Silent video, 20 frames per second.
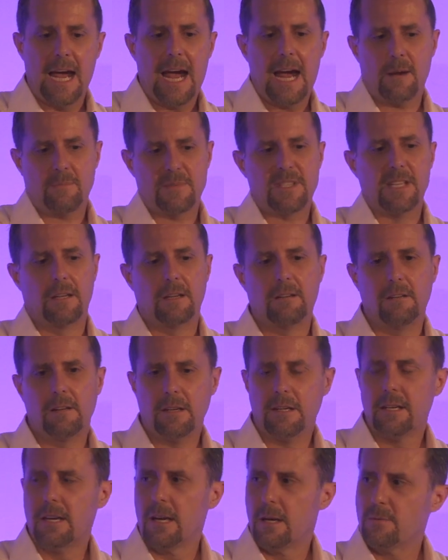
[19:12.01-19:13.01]
absolutely
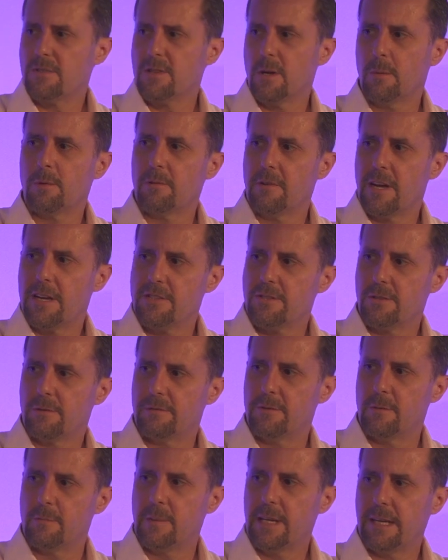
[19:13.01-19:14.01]
it was operational
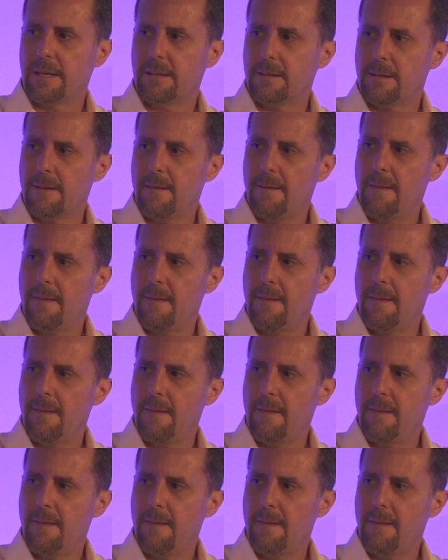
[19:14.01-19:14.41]
for me.